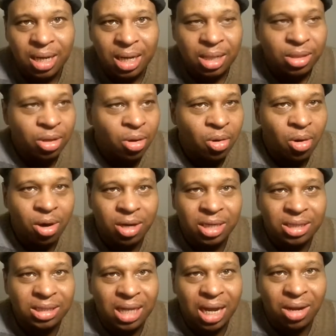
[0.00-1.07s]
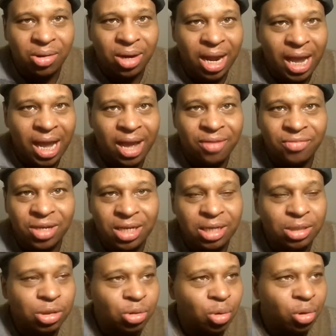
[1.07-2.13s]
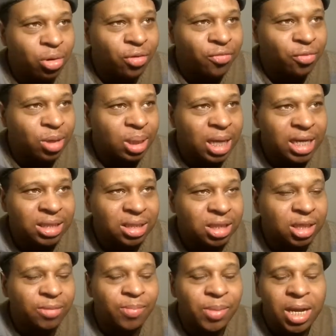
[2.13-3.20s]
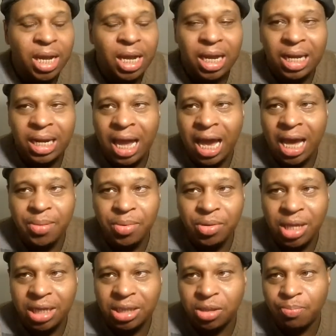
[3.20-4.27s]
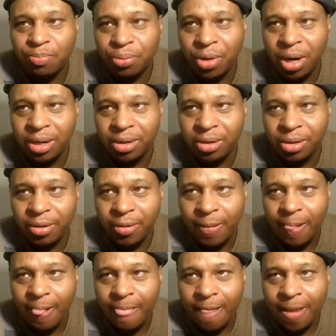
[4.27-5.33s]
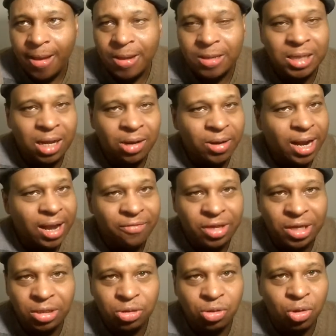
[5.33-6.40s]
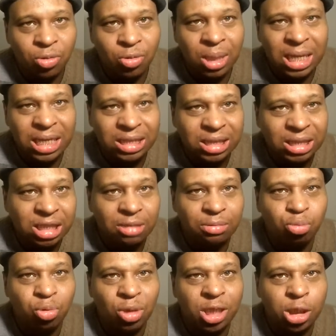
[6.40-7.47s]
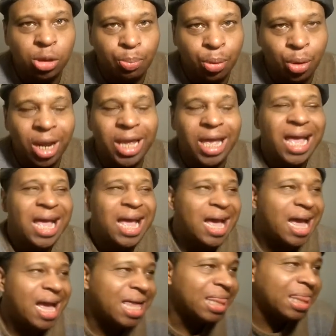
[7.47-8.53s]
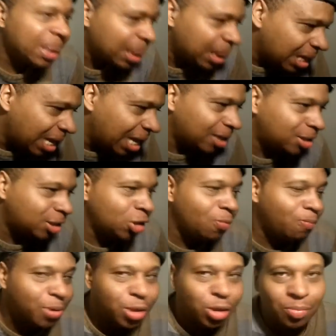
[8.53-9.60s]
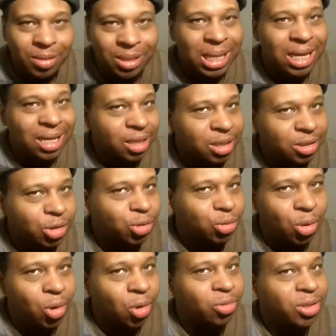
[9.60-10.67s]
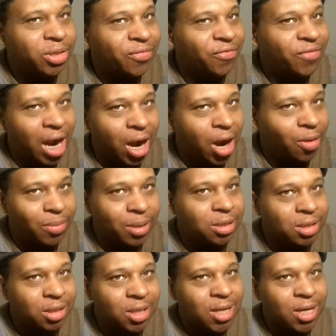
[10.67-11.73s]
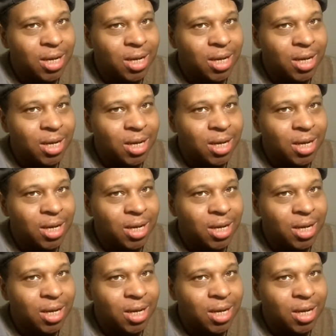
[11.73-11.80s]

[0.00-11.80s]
The orca is not going to have any sort of relationship. An animal that's a predator is not going to have any sort of relationships with its prey unless you put them in like a controlled environment.